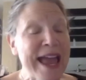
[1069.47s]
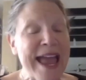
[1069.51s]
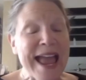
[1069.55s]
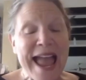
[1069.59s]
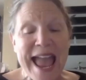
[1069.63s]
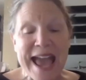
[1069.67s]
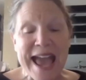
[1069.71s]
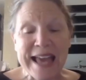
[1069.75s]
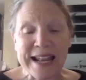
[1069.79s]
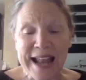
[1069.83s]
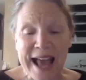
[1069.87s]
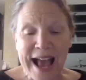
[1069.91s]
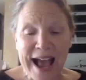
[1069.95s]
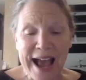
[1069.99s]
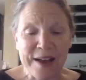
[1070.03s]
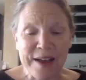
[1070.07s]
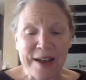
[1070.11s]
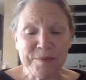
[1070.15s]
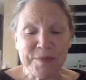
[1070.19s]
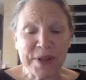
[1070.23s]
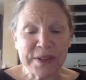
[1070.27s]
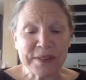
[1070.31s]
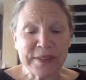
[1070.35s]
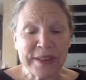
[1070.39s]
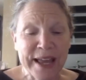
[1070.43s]
And
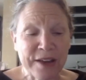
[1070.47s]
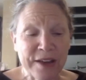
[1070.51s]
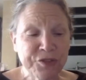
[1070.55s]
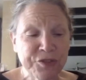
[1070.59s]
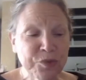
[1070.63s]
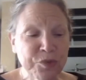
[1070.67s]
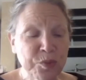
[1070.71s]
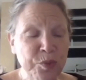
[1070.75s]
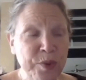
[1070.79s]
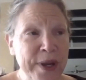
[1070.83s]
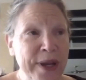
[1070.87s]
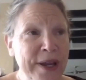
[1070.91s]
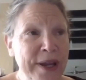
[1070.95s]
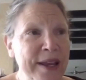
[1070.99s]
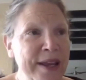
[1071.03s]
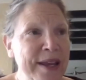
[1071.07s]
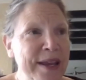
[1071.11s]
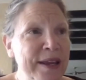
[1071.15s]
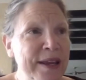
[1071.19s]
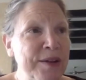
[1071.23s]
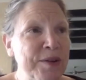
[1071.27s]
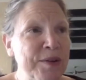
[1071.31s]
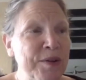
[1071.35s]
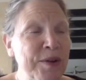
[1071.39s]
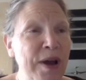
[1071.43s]
last week
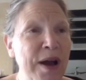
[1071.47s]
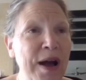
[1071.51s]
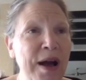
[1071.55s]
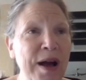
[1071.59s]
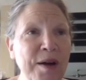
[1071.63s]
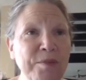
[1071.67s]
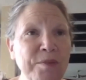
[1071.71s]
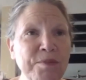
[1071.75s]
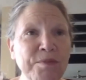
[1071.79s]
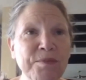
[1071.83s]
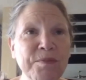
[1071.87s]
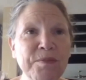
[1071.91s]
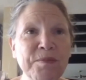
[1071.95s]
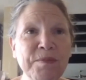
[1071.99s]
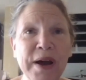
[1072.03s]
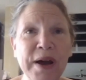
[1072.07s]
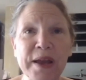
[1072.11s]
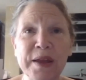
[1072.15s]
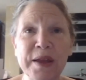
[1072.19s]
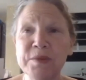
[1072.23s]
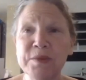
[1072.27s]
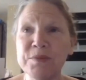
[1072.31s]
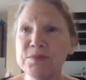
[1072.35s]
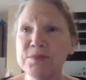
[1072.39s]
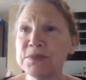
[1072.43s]
in
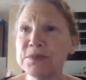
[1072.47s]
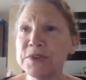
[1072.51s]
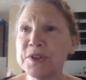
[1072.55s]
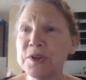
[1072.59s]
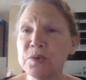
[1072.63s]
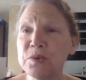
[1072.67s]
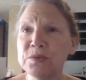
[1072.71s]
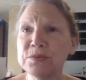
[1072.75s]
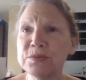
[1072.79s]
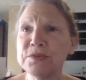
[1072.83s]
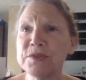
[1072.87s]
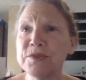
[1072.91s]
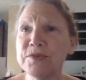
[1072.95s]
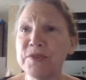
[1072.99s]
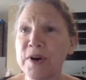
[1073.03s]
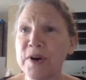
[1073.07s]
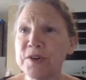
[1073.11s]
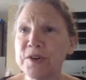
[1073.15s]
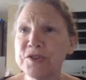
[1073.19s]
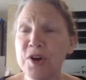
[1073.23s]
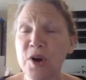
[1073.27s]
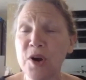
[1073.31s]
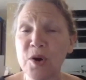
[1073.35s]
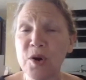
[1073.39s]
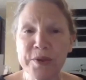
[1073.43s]
my little Devar
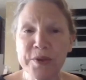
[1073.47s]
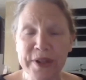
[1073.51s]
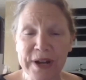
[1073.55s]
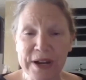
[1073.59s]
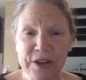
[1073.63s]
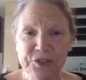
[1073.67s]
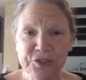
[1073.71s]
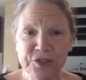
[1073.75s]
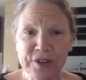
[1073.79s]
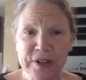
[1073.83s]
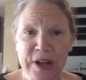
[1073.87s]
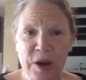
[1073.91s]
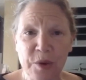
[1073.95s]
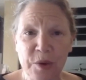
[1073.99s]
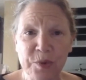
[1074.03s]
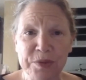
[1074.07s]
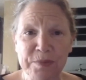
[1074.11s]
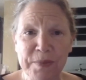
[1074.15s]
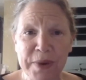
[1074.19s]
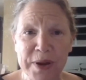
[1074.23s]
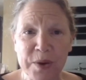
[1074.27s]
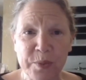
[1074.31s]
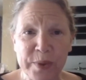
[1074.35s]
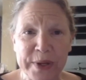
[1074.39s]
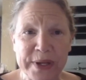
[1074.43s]
Torah that I send out with
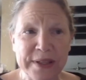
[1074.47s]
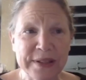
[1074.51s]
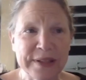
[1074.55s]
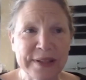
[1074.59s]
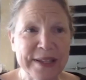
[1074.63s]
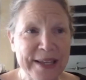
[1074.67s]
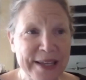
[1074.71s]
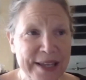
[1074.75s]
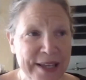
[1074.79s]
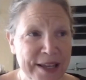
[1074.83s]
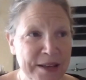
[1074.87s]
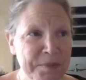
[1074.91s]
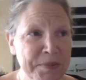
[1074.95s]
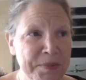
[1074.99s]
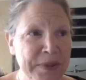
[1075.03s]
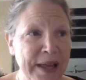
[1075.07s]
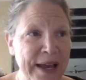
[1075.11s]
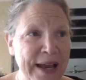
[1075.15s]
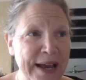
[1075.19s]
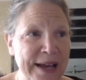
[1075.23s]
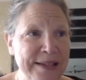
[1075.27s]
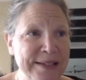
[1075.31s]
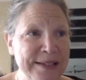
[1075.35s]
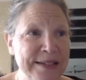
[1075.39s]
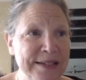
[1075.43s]
my weekly
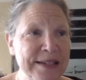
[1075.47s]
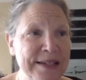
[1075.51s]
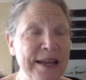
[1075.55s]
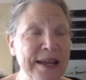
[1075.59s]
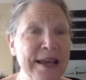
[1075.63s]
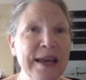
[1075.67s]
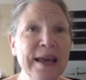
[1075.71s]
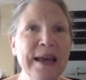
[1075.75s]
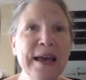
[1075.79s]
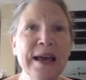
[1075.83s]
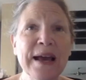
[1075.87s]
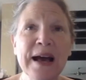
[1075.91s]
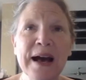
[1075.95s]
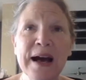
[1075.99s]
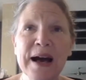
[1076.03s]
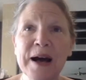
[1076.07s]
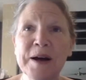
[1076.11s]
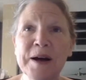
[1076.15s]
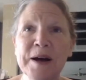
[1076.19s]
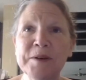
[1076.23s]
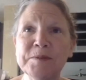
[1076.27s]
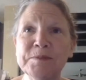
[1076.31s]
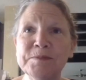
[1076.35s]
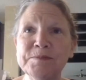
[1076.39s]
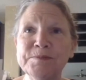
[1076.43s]
e-blast
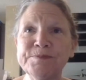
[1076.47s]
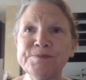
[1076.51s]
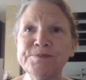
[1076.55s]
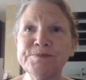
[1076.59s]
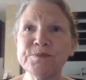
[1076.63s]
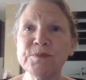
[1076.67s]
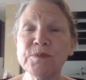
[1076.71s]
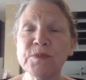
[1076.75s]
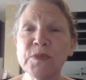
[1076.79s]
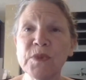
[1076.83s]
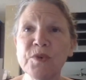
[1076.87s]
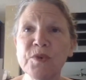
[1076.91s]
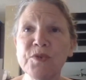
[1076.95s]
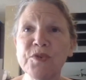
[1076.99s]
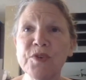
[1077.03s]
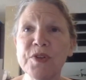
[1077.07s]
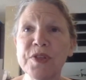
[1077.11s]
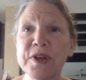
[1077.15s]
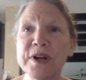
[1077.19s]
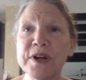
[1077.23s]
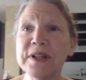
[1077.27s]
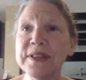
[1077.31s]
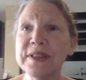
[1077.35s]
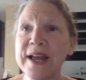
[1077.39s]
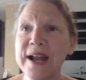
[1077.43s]
for the
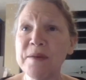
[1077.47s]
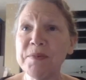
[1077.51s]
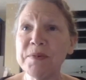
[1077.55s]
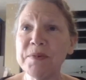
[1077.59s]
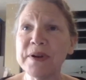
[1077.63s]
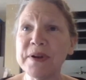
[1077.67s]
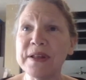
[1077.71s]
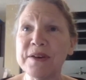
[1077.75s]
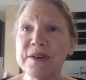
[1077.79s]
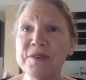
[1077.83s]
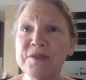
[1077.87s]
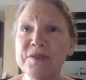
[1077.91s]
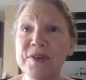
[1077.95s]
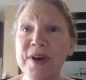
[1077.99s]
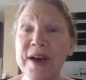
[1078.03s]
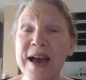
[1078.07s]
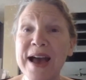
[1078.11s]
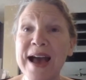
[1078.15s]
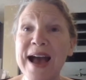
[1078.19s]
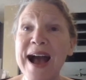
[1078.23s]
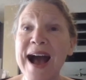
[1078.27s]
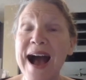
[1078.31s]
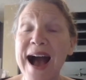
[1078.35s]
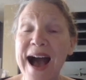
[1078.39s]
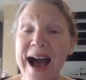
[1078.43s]
collaborative,
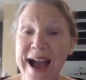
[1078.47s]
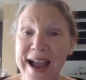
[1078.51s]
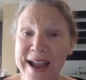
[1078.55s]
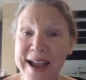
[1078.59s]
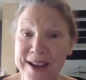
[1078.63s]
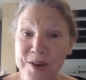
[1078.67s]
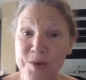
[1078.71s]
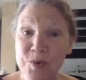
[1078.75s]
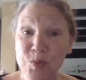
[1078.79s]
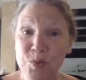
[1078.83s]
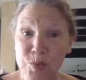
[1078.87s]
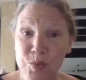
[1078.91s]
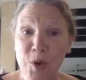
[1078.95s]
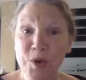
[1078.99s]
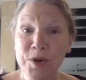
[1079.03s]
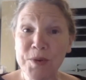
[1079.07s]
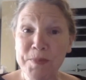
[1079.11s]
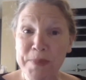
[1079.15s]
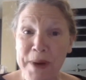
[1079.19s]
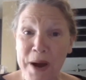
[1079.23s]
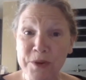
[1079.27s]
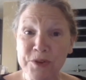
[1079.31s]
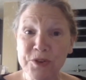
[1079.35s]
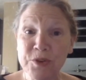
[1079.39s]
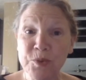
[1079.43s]
I wrote
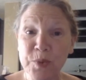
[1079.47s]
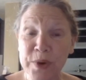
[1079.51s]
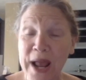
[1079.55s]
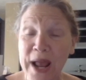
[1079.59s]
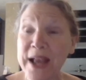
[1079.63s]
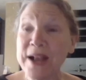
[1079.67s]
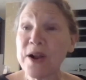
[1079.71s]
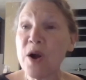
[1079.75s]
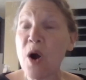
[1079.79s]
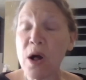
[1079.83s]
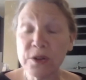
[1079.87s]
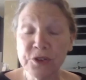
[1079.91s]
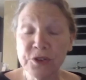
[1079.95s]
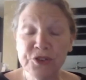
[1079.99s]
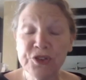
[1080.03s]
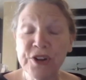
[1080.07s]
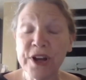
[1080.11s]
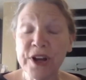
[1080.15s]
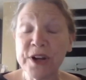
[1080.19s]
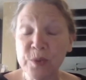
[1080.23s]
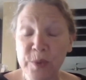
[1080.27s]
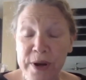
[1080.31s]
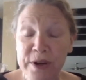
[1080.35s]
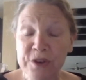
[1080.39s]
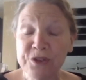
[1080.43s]
about what I call
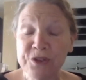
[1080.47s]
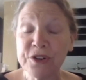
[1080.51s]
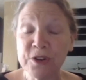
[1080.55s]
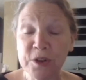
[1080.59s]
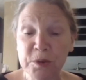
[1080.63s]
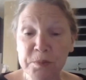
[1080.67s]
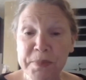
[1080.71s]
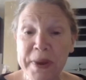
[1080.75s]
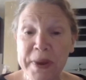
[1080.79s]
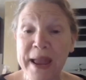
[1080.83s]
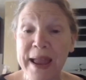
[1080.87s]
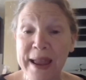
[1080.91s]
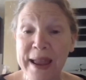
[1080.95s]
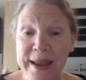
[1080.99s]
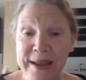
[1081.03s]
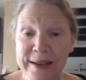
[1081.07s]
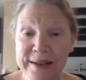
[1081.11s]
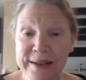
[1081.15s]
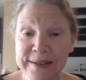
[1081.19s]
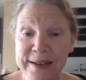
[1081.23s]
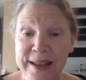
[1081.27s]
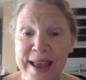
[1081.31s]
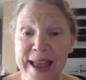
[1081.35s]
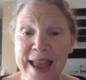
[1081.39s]
generational pain.